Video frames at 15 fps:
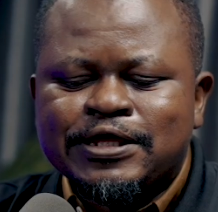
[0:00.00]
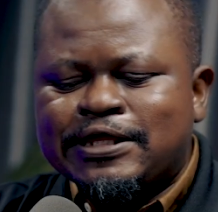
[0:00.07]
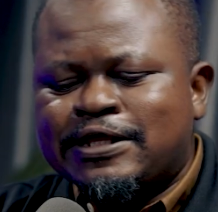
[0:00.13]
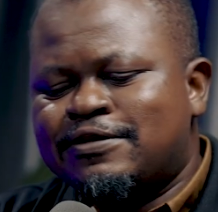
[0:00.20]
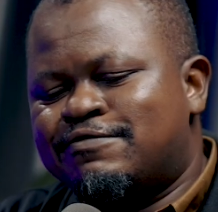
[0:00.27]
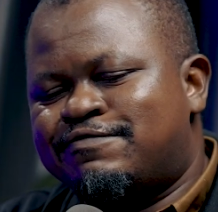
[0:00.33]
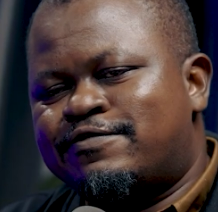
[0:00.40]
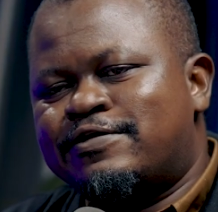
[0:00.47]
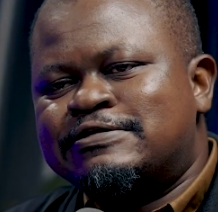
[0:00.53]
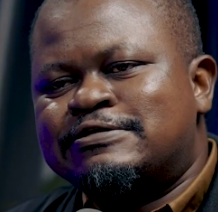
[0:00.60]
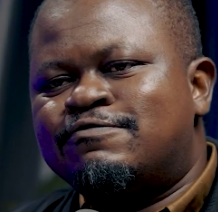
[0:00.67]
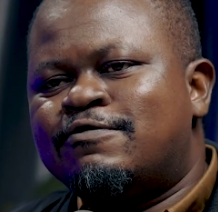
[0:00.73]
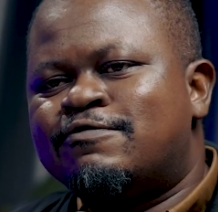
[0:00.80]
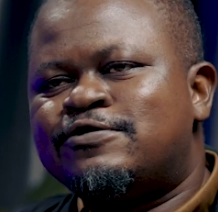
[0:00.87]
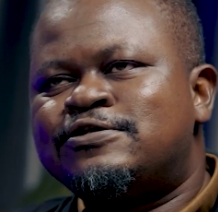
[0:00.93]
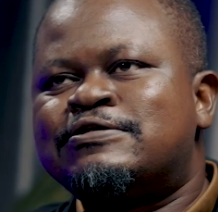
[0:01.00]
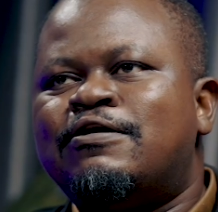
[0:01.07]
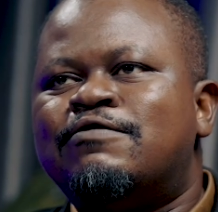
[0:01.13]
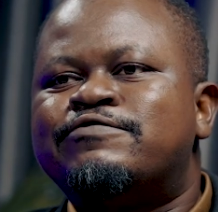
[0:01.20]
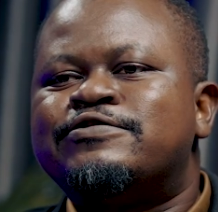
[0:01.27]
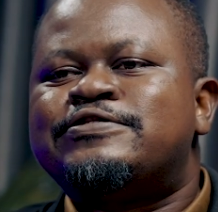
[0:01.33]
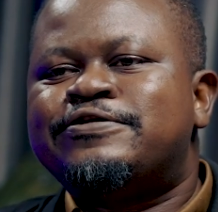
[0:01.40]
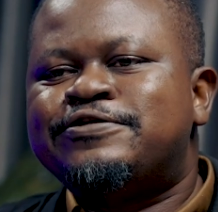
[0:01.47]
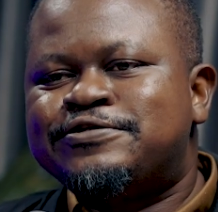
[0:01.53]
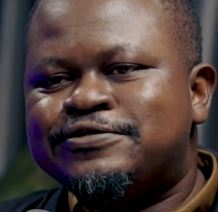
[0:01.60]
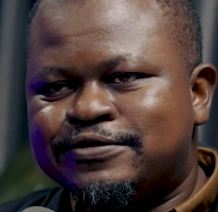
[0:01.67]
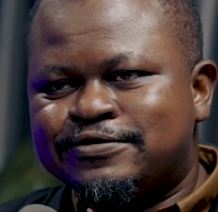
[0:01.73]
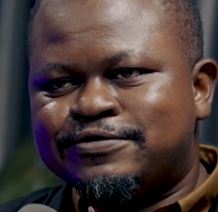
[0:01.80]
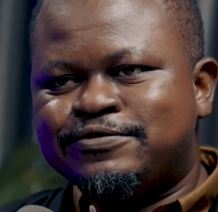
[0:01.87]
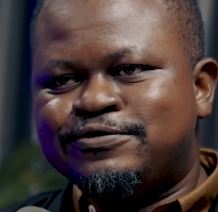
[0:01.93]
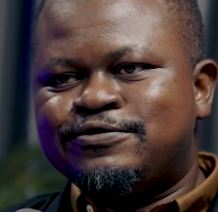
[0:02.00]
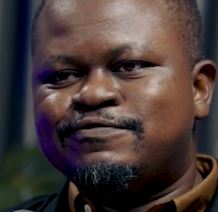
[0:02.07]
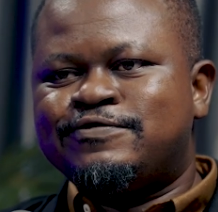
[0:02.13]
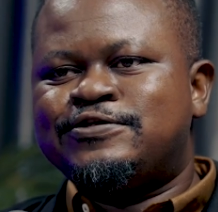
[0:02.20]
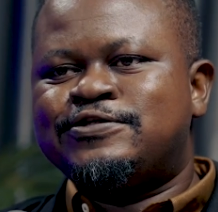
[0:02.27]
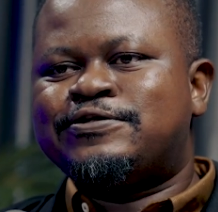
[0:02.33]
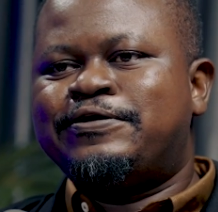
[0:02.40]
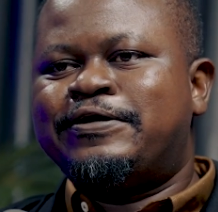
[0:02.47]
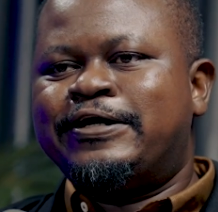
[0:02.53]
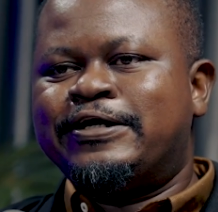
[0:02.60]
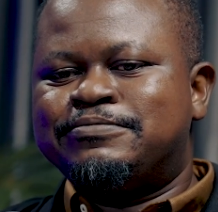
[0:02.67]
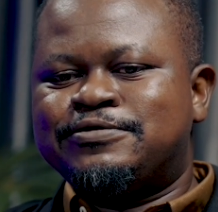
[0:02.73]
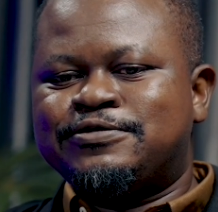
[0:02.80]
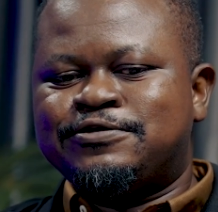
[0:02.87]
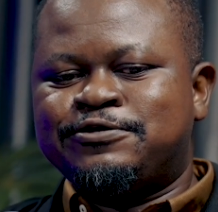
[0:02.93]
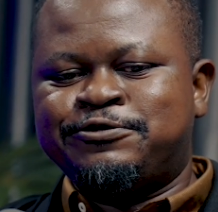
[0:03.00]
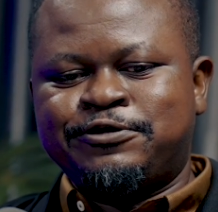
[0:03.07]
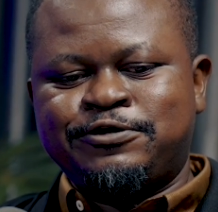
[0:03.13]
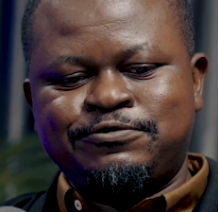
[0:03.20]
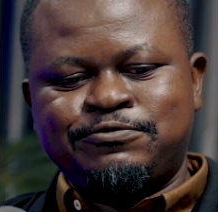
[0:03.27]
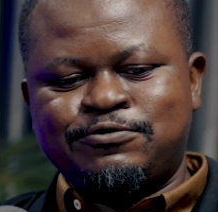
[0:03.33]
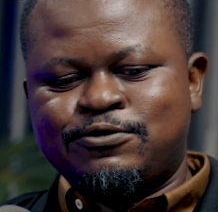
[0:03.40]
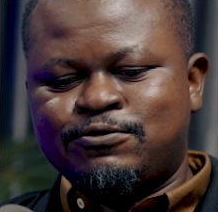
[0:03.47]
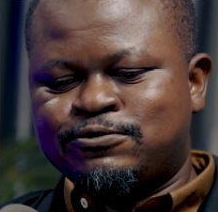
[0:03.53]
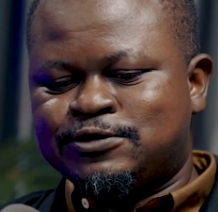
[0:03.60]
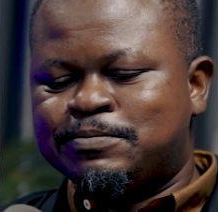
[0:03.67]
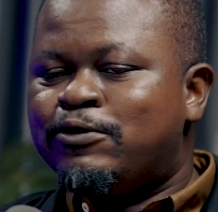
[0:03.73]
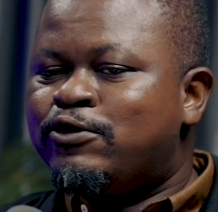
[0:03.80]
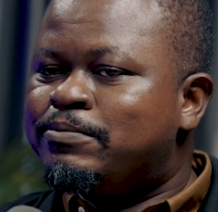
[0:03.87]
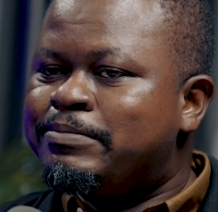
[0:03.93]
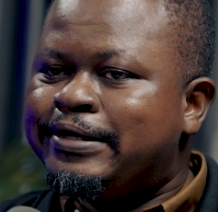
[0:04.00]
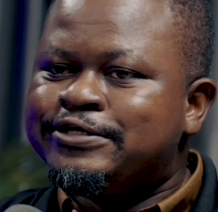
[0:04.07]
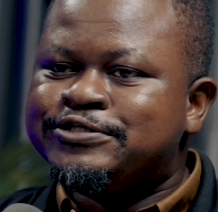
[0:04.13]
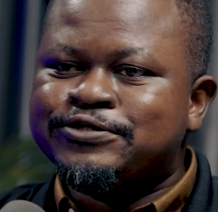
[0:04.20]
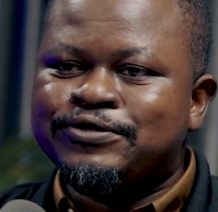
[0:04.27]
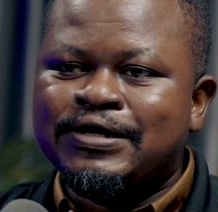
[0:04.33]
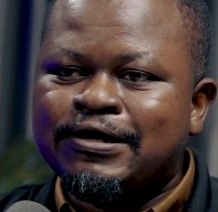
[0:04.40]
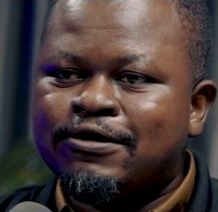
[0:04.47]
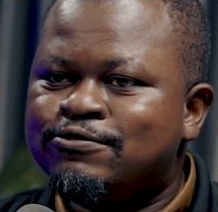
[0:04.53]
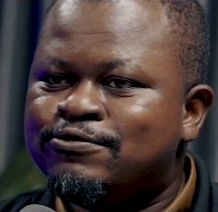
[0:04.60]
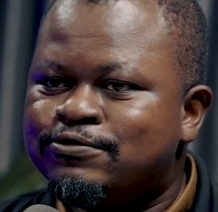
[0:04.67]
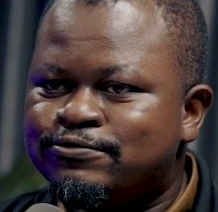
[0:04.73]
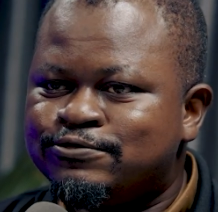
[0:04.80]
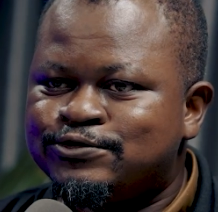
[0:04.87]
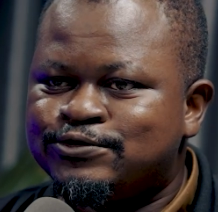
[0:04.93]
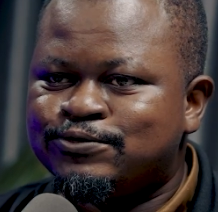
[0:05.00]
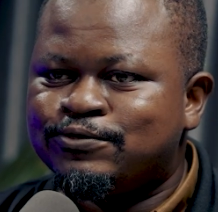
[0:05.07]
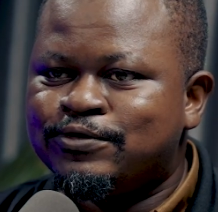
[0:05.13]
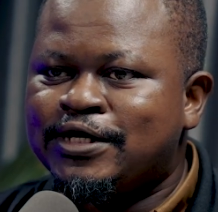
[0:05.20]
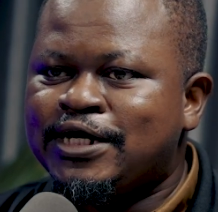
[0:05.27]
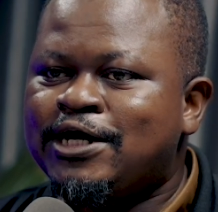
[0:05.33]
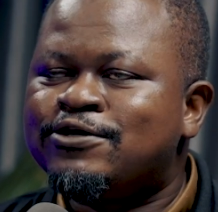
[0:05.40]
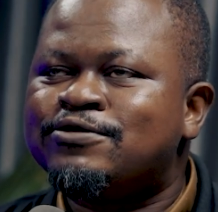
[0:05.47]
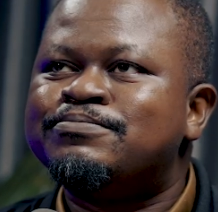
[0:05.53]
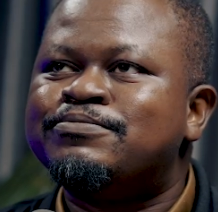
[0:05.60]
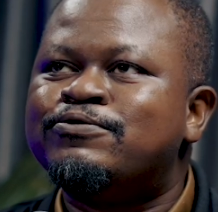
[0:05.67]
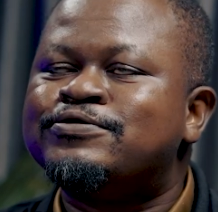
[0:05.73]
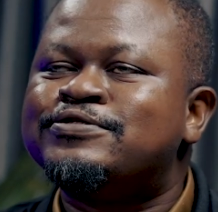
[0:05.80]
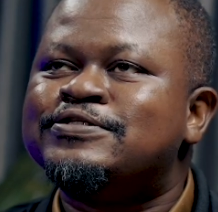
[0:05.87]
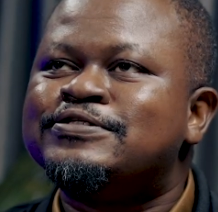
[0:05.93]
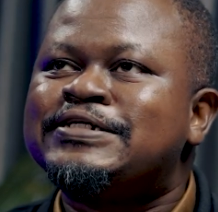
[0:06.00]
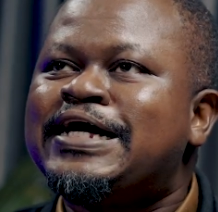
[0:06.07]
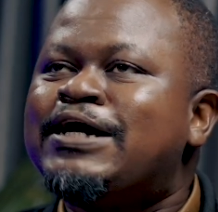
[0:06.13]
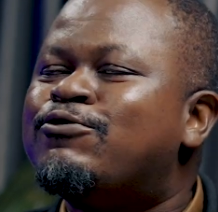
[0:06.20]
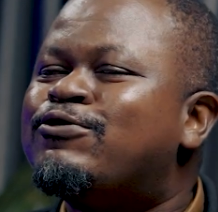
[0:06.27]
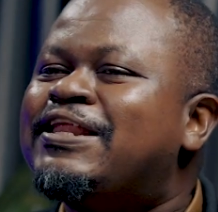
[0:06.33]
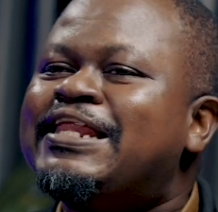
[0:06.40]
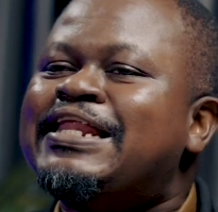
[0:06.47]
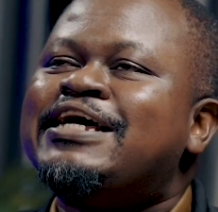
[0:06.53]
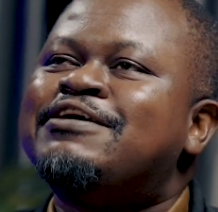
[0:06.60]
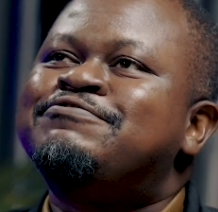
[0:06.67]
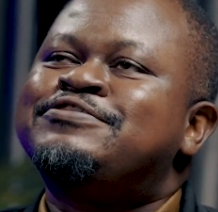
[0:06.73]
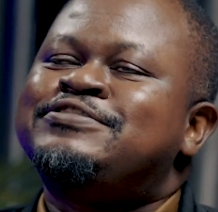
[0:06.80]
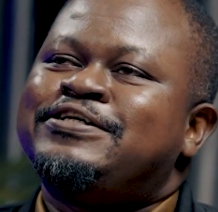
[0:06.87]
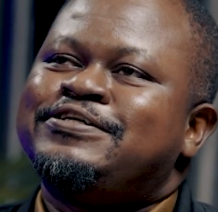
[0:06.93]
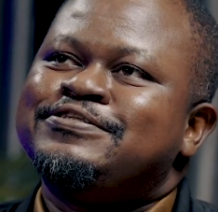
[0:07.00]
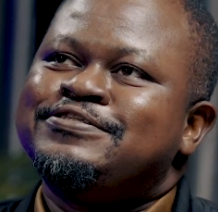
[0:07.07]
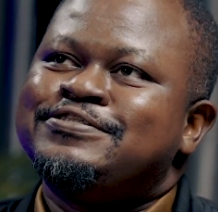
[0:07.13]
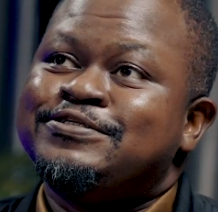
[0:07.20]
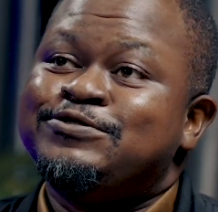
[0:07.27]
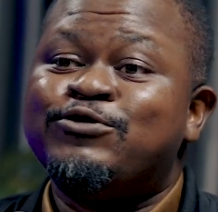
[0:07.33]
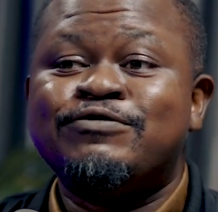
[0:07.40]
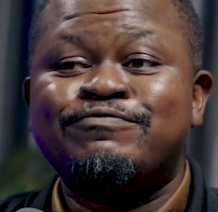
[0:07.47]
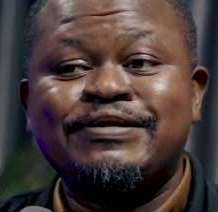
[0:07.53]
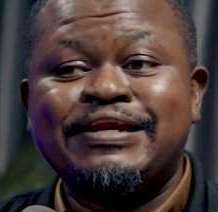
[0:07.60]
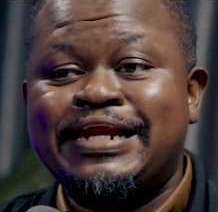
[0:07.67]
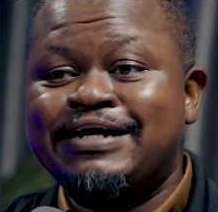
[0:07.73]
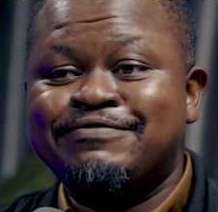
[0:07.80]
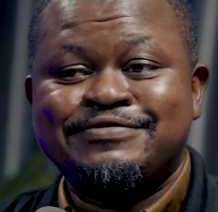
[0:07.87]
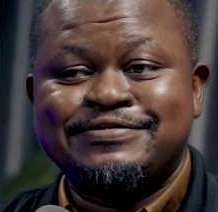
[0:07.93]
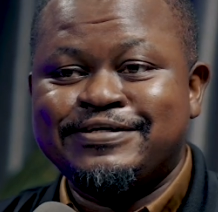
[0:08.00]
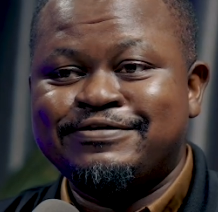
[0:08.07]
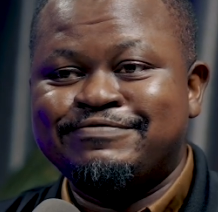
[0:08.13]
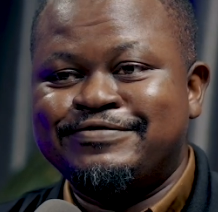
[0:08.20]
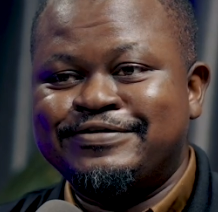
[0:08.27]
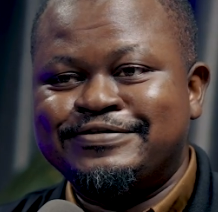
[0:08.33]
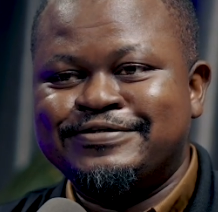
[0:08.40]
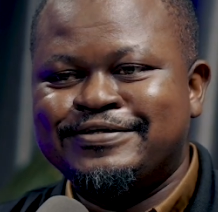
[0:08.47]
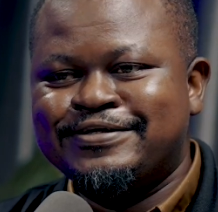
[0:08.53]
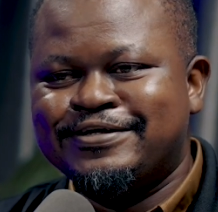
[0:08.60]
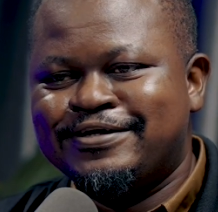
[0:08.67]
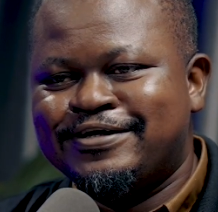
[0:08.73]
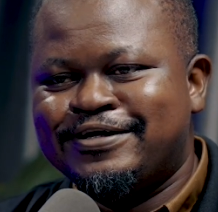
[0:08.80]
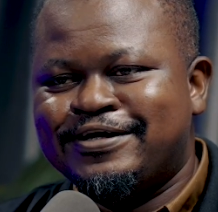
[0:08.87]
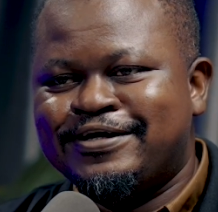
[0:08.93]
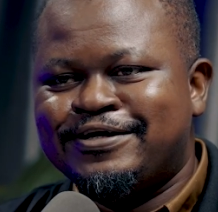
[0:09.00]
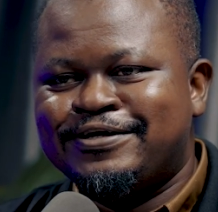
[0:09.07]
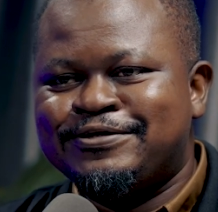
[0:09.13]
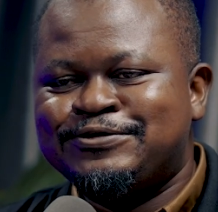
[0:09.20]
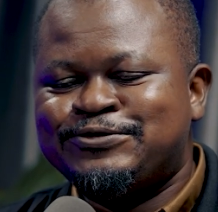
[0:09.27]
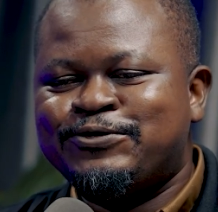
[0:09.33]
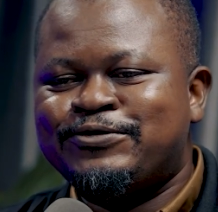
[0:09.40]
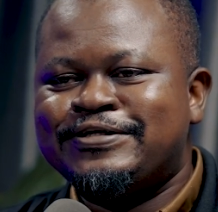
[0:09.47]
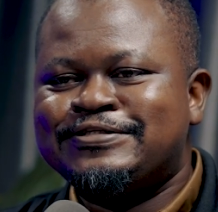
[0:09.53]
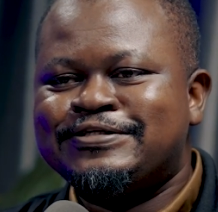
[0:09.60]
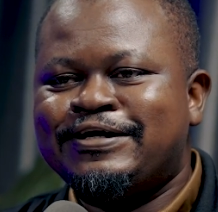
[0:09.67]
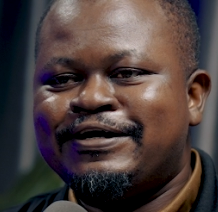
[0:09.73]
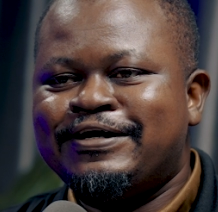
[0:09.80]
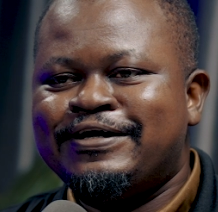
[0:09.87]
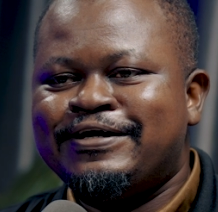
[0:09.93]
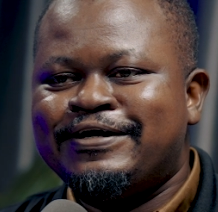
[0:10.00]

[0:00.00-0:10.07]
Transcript: In the first half of this conversation, you've described in no small measure how crucial, how important, how life-changing, or even life-saving toilets are.